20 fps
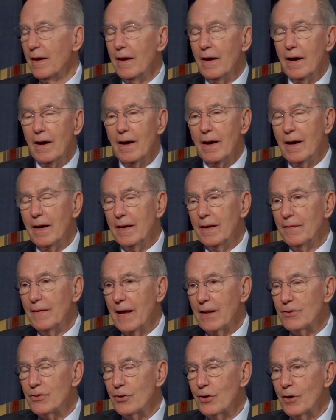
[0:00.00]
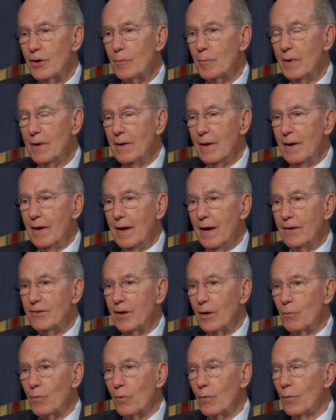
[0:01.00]
that term and
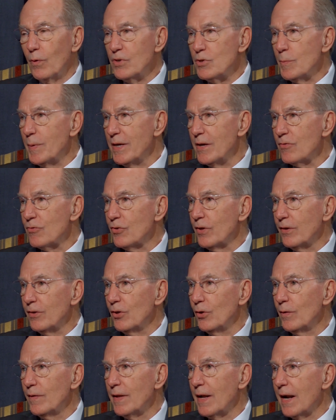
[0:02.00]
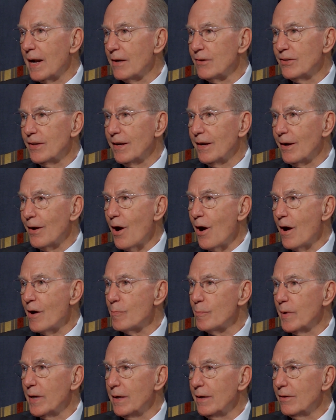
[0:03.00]
said, would you be interested in doing that? And I said, in a
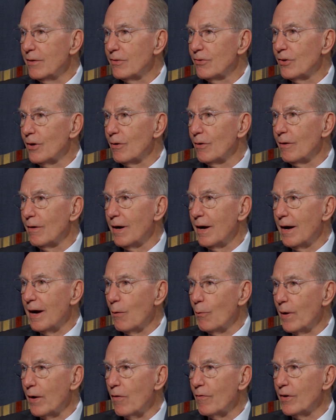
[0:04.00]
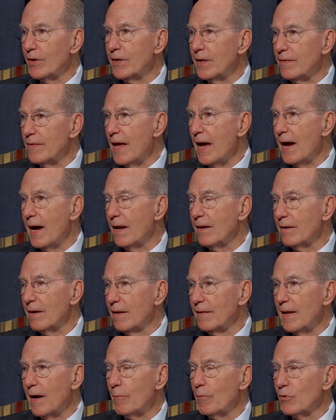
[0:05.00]
heartbeat. So I went over and did that,
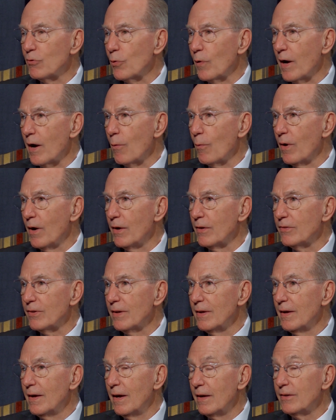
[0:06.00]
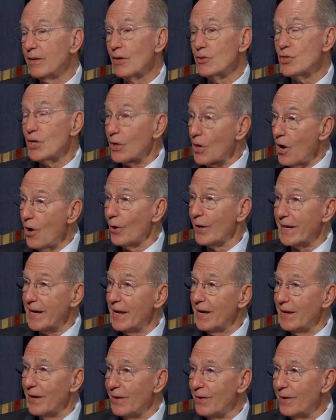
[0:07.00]
and that was where I was until she called
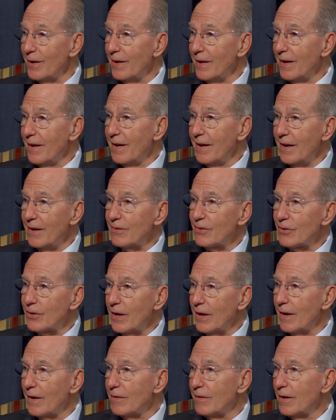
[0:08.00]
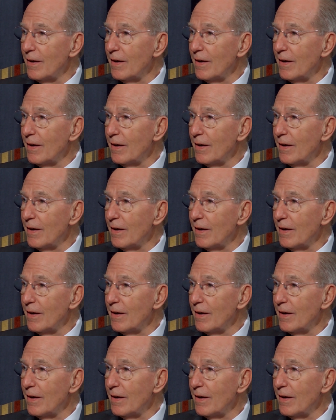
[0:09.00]
again and said,